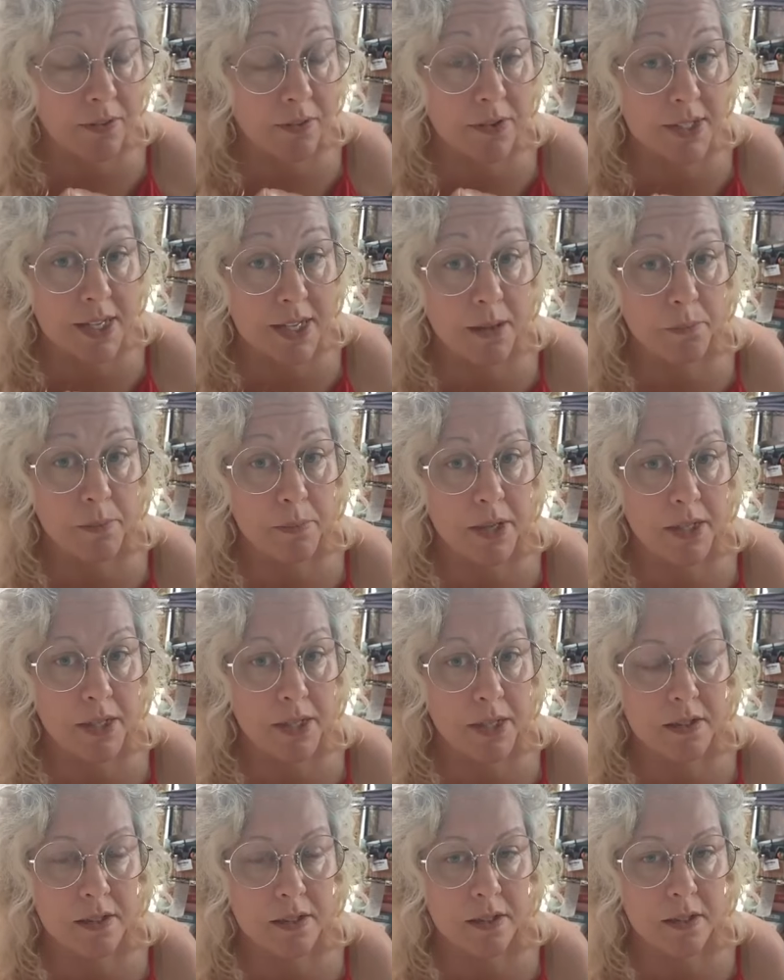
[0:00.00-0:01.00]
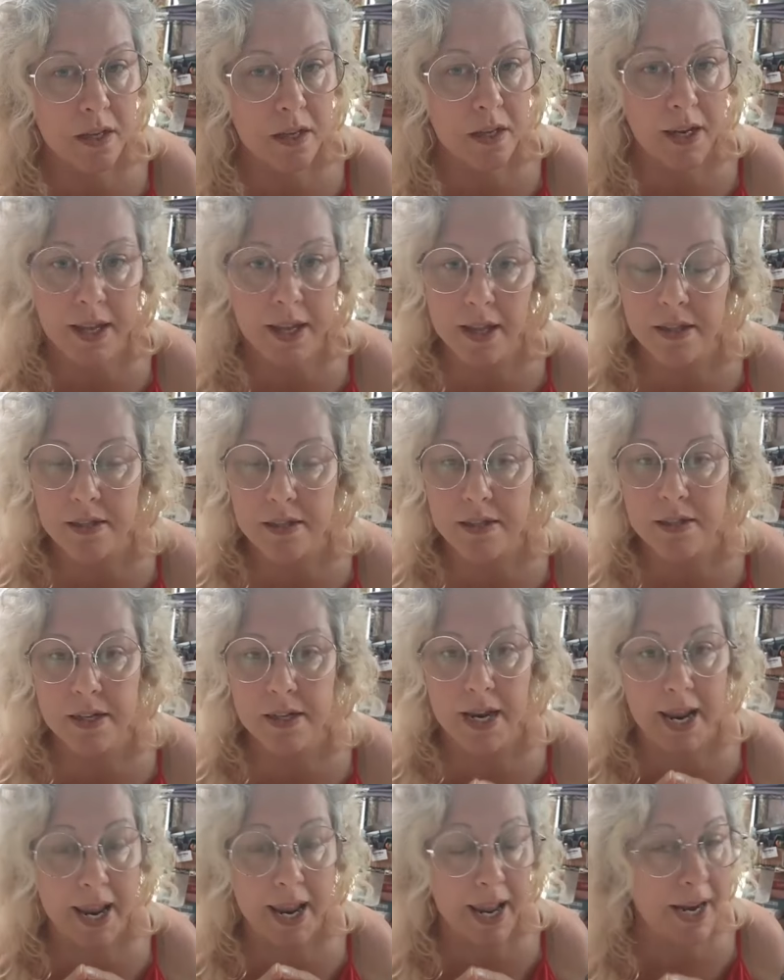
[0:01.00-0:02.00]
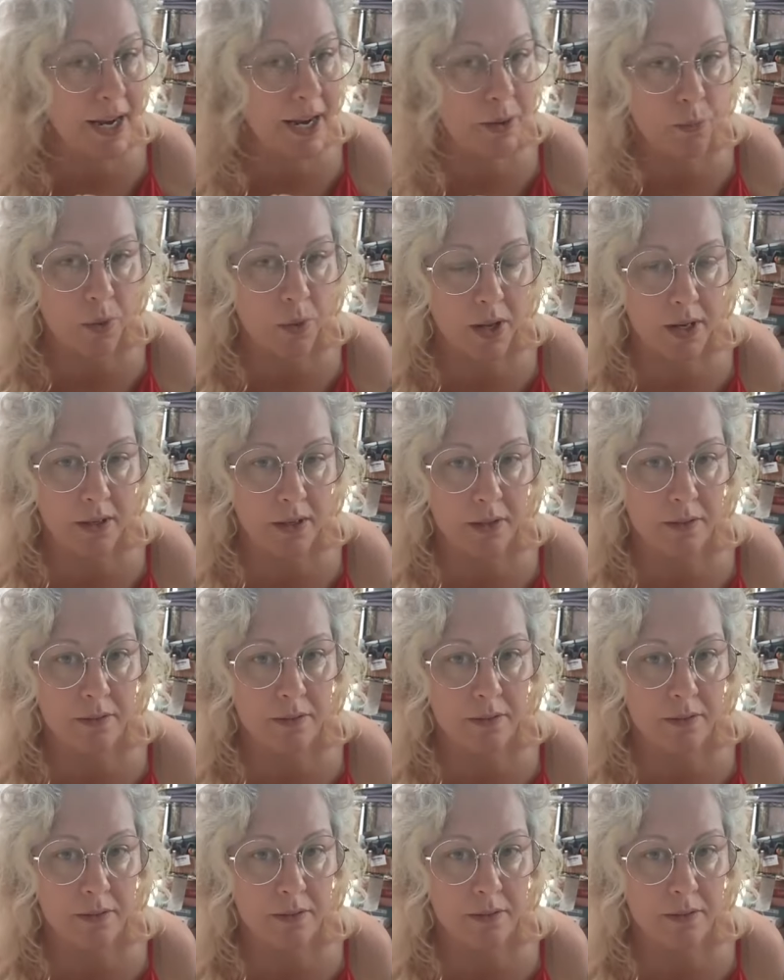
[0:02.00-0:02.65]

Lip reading: resentments against anyone,